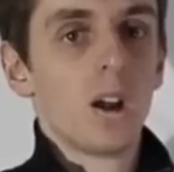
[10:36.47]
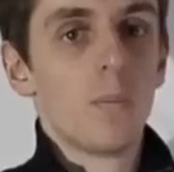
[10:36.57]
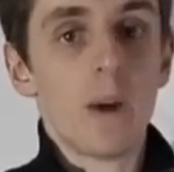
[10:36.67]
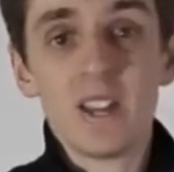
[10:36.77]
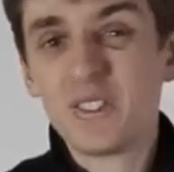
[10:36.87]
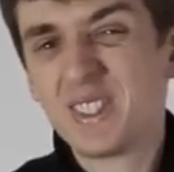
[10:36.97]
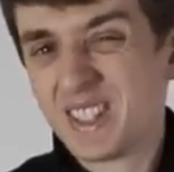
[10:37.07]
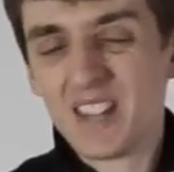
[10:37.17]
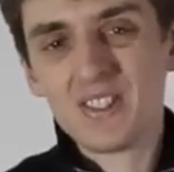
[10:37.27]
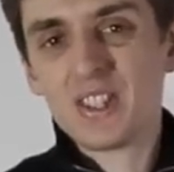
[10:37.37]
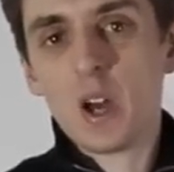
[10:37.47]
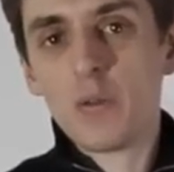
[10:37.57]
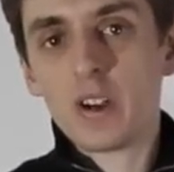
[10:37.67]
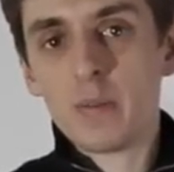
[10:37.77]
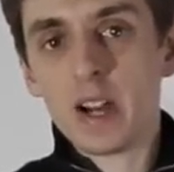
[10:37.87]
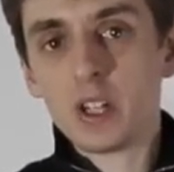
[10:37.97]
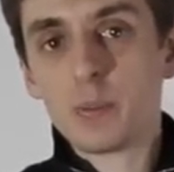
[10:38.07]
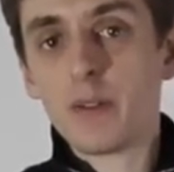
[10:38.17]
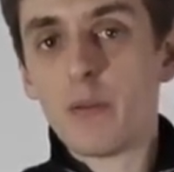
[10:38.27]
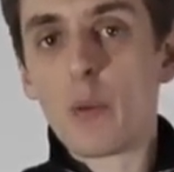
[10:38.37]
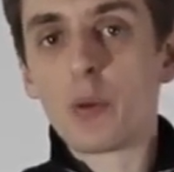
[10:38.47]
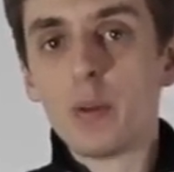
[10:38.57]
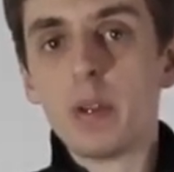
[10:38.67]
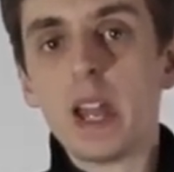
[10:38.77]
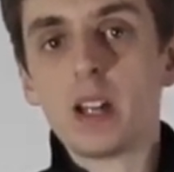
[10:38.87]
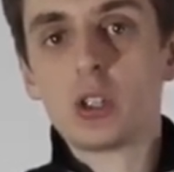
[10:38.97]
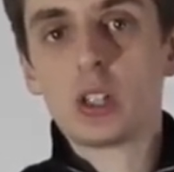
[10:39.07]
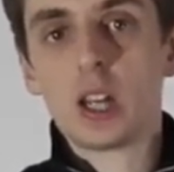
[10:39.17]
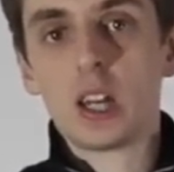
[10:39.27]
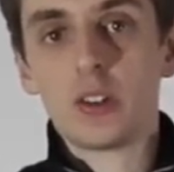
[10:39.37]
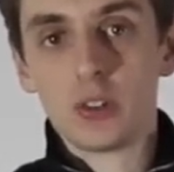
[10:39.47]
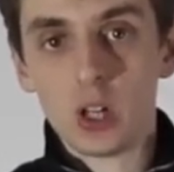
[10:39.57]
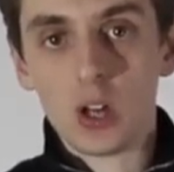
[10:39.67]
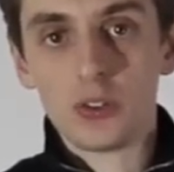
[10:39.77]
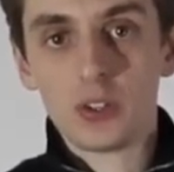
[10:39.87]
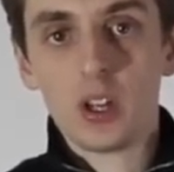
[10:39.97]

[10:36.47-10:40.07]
Doesn't sound very much, but 4 dB actually is a lot.